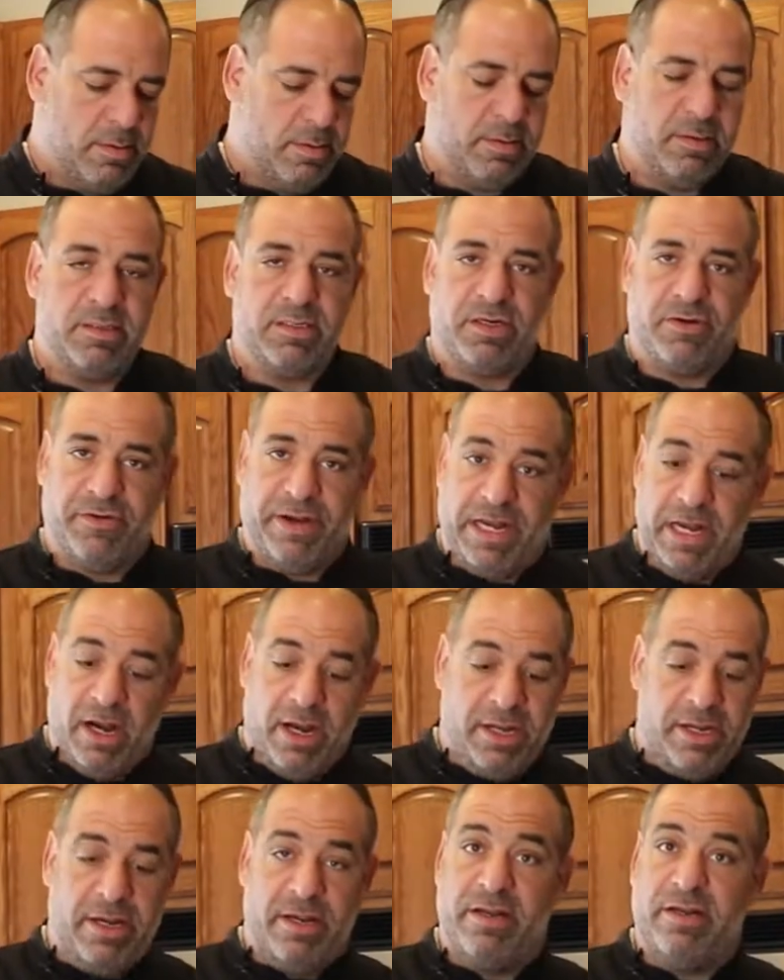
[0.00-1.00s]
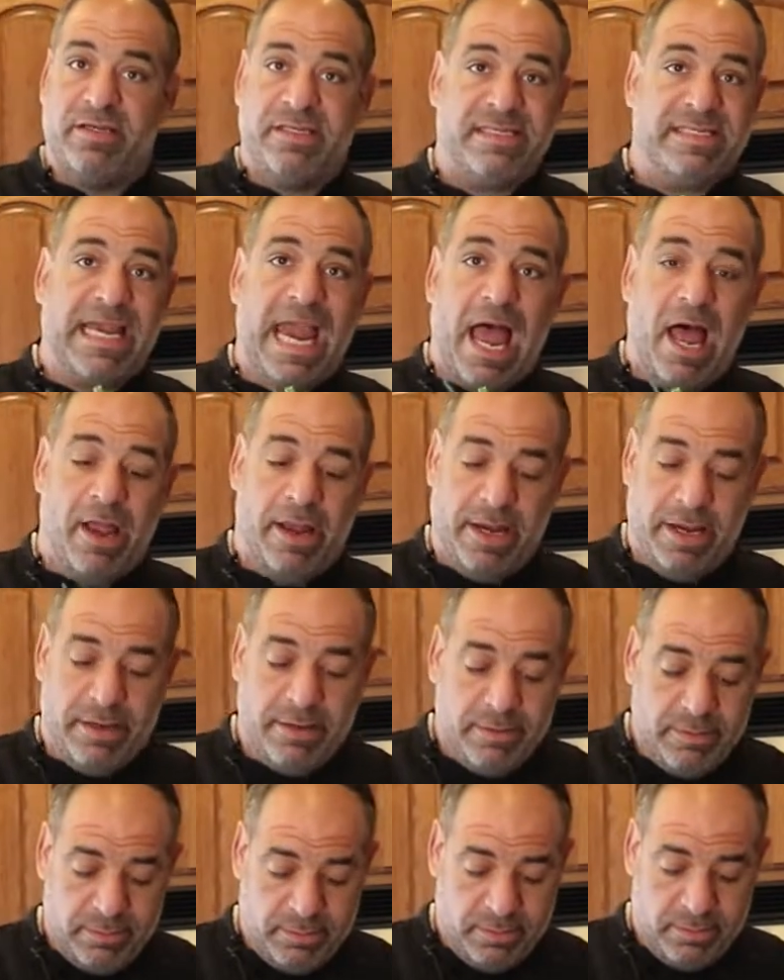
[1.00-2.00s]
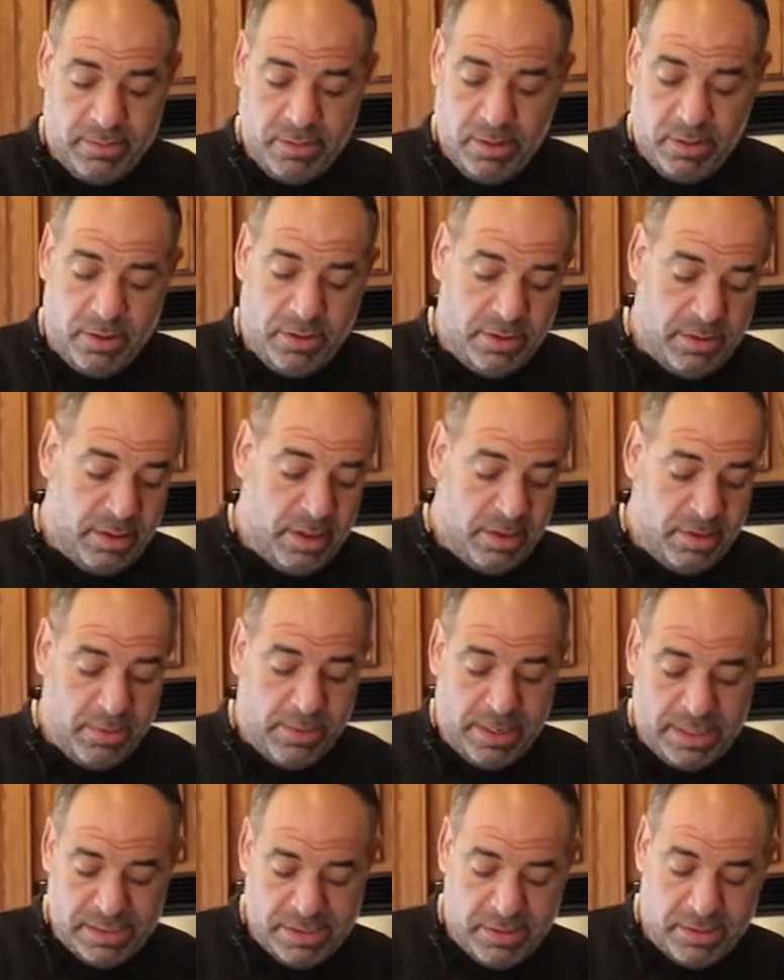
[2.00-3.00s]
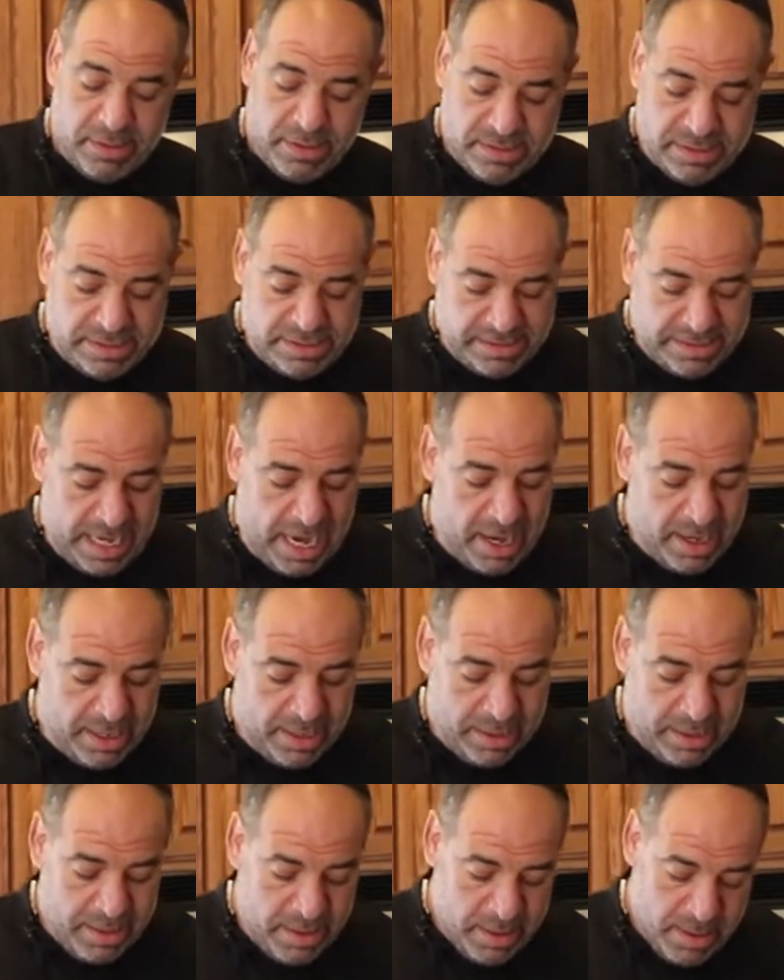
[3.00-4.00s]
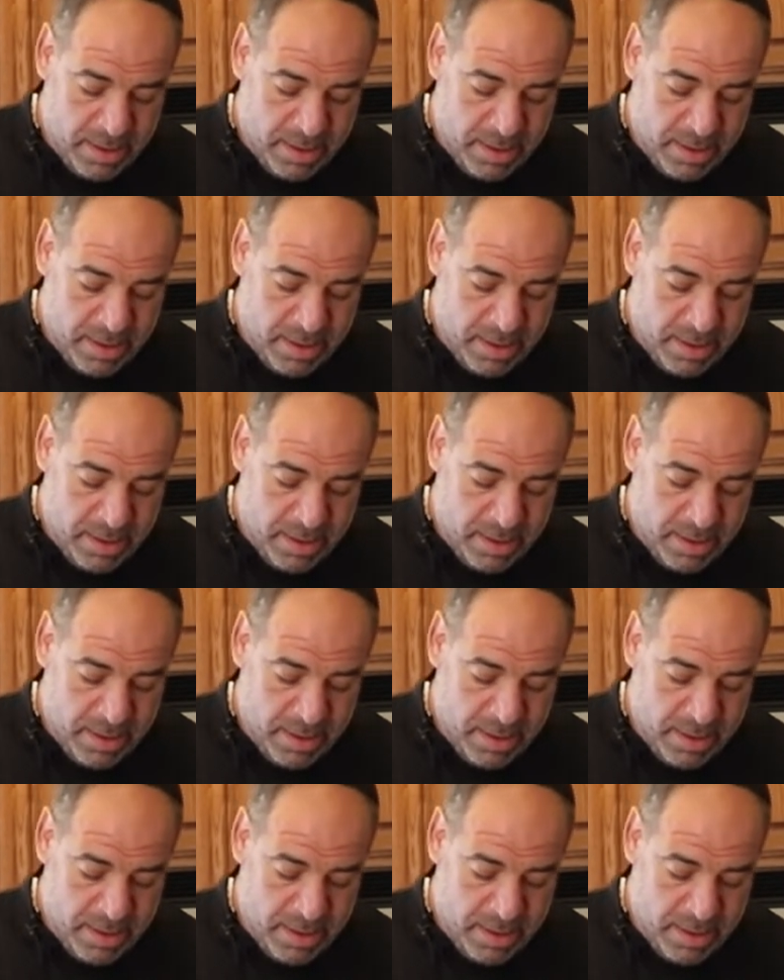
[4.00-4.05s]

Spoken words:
of green onion, scallion, otherwise known as a scallion.